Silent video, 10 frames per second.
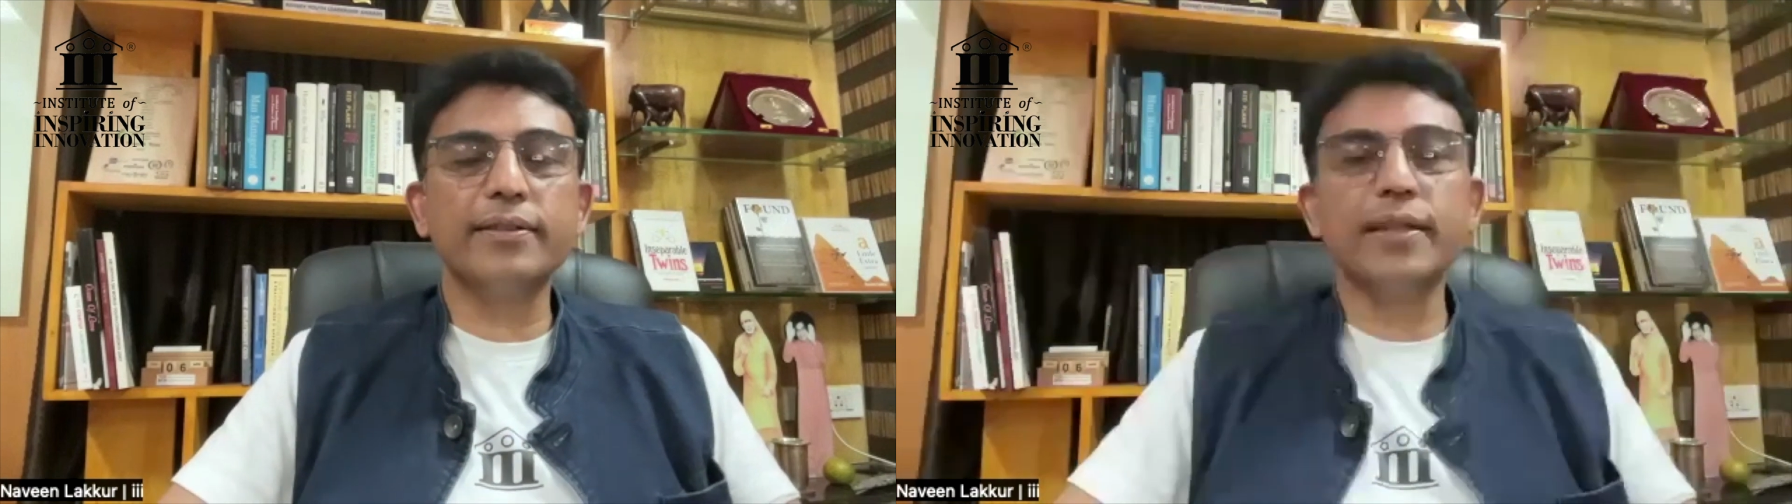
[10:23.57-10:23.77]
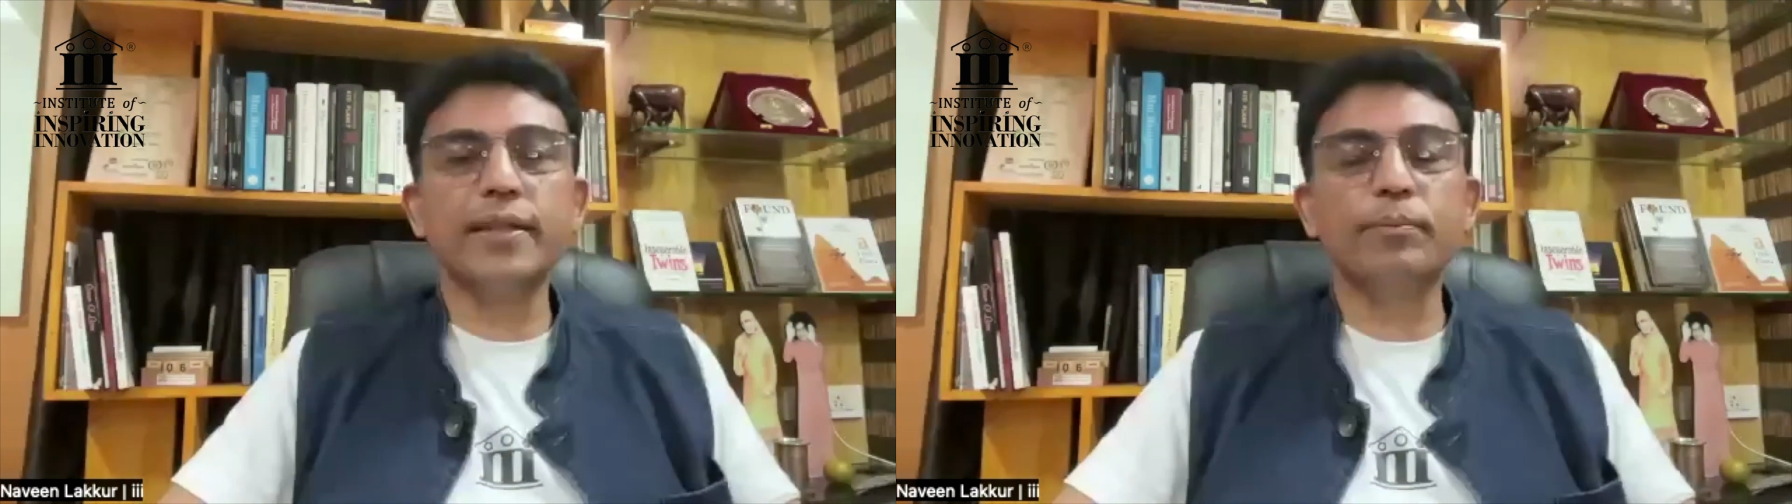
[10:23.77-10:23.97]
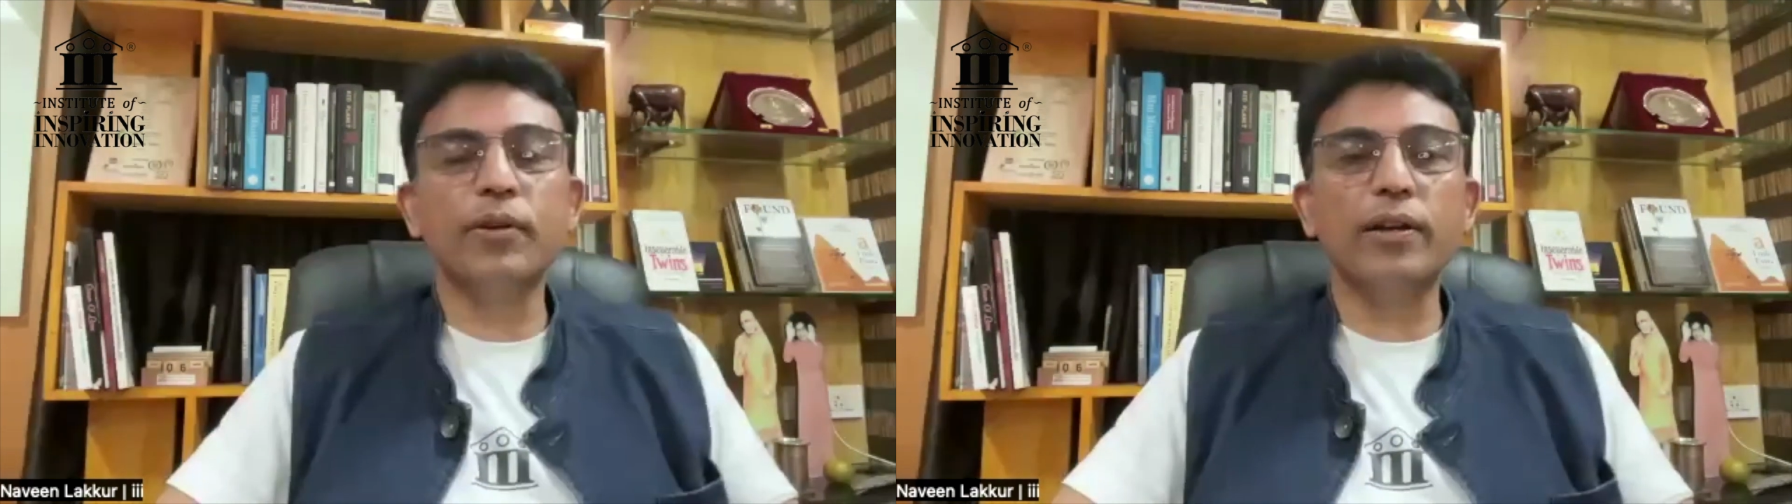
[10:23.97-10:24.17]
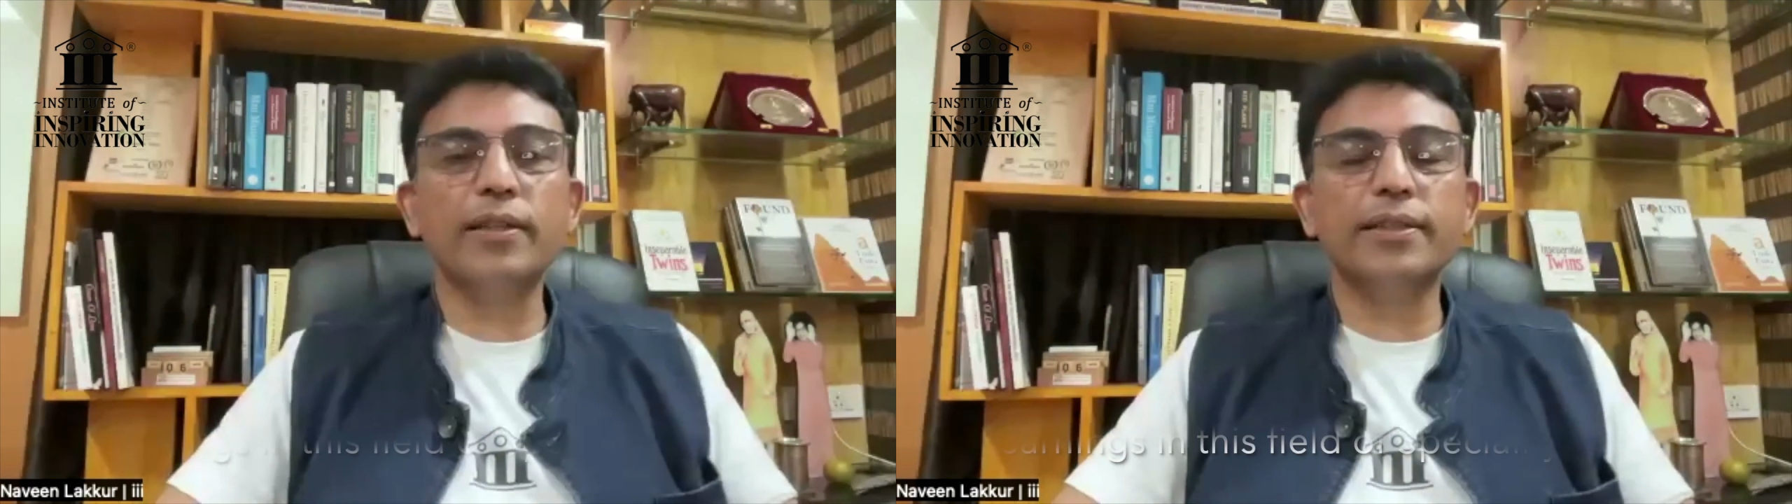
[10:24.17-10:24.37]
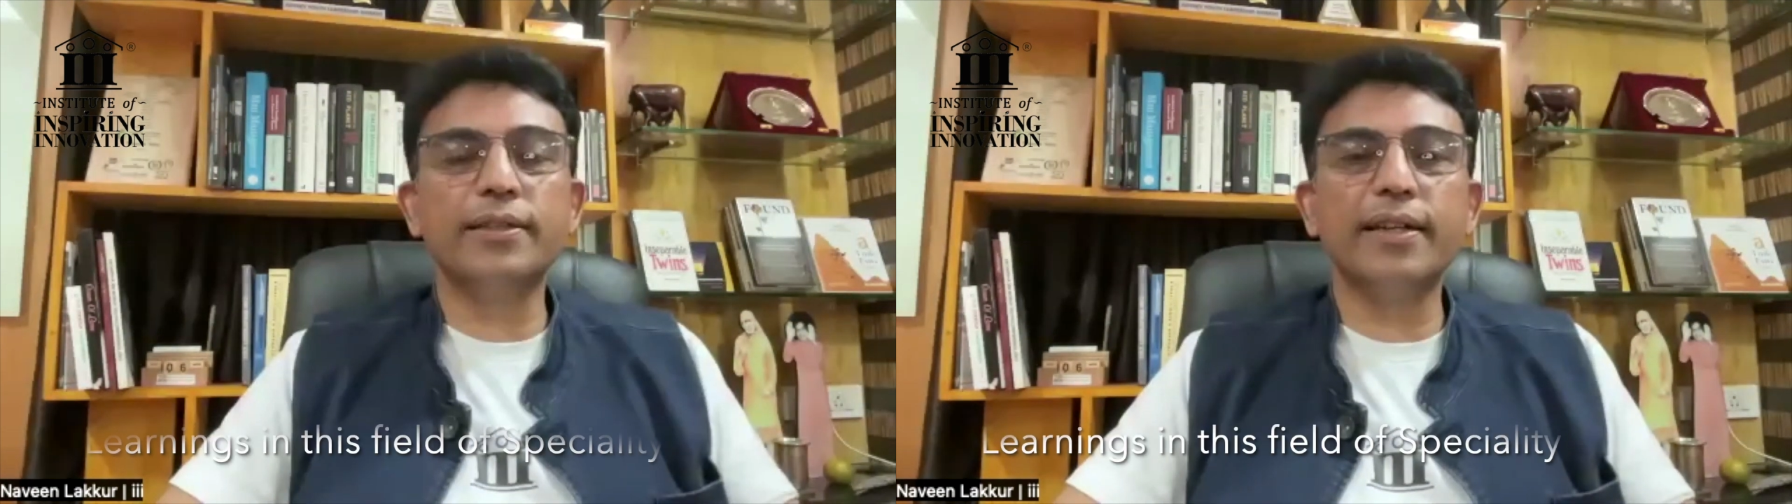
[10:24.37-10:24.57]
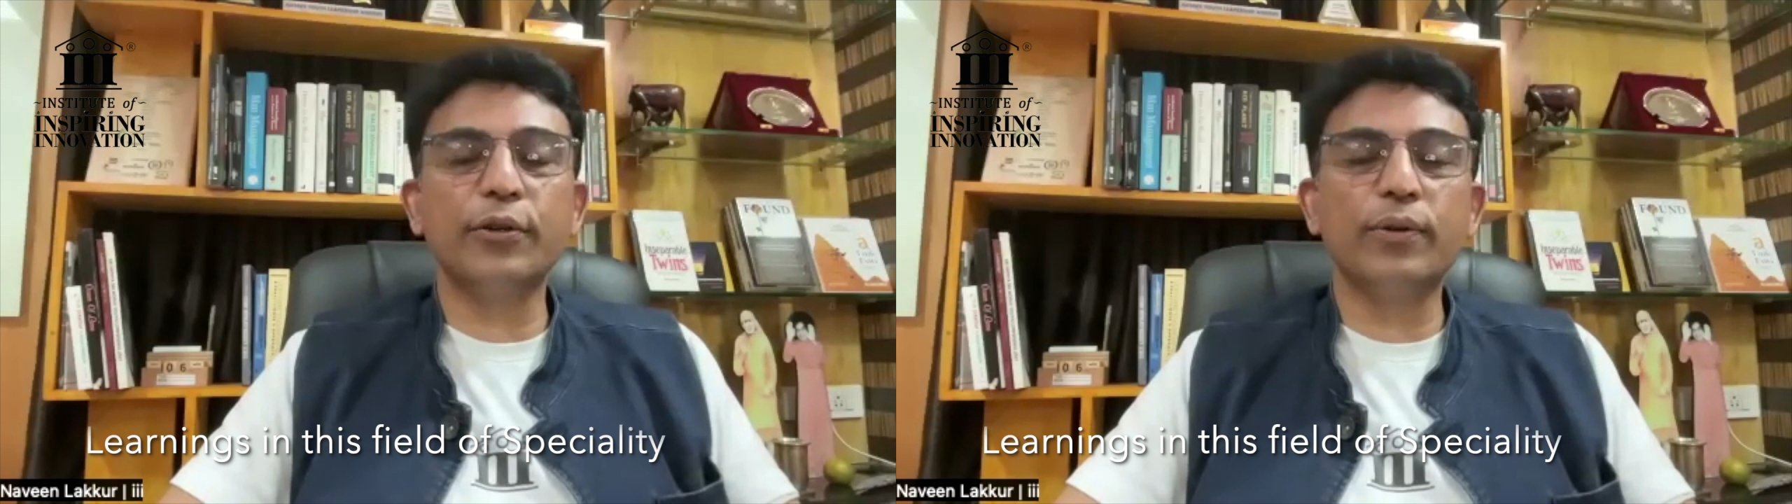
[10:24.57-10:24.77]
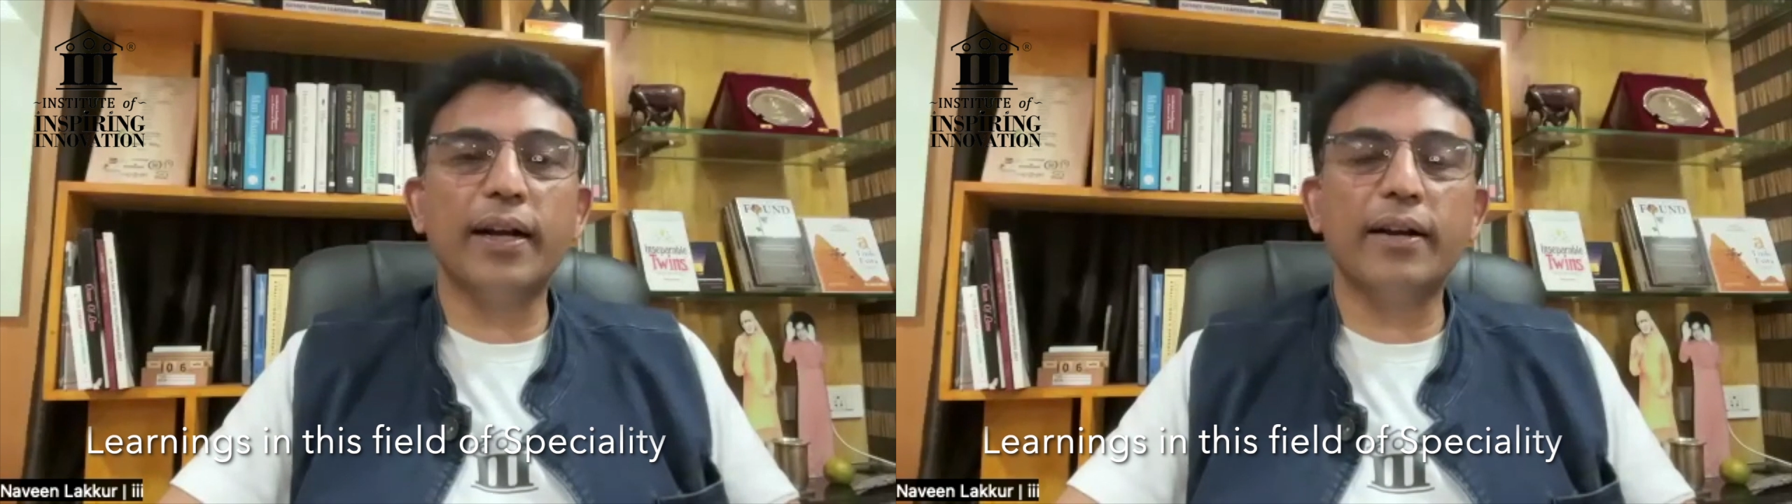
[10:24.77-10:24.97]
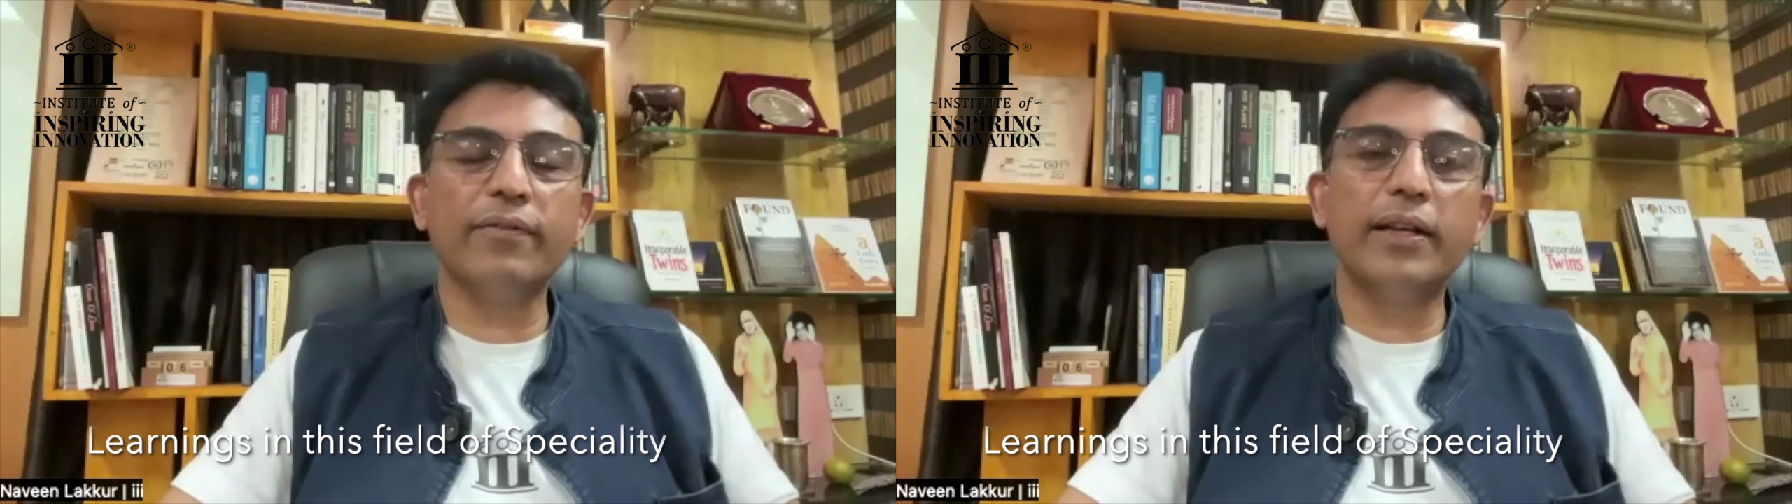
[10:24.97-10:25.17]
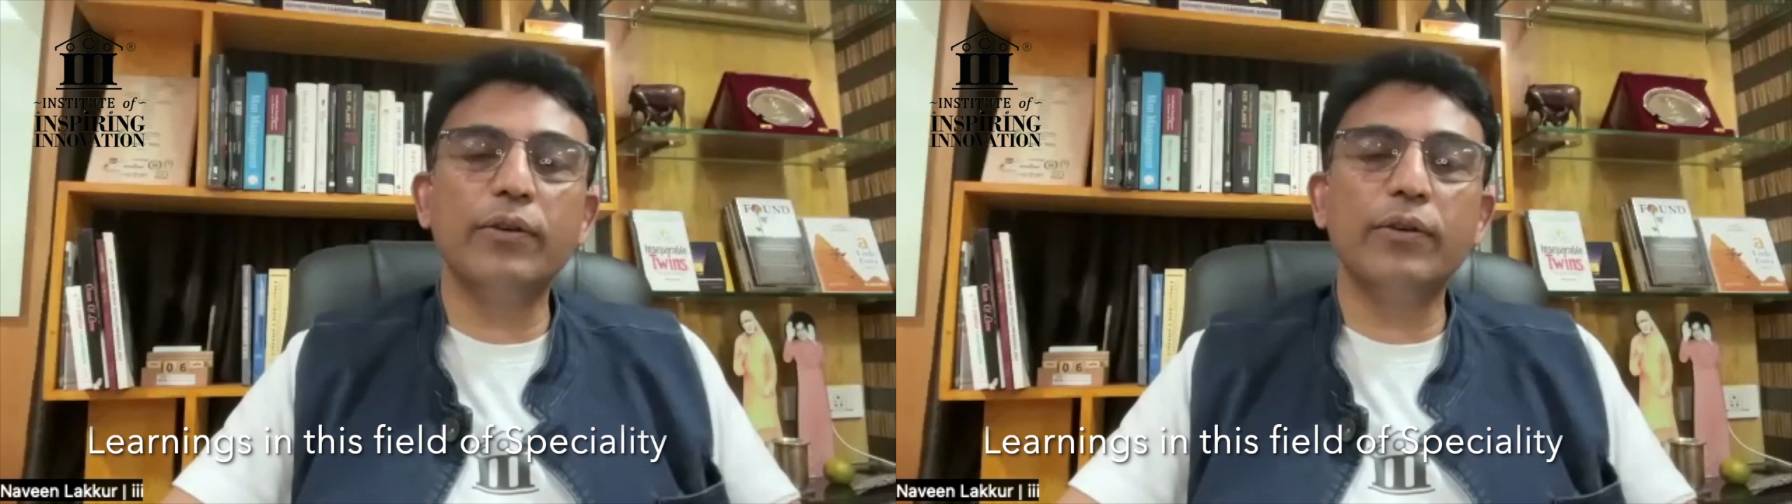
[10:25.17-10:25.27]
some knowledge that you had when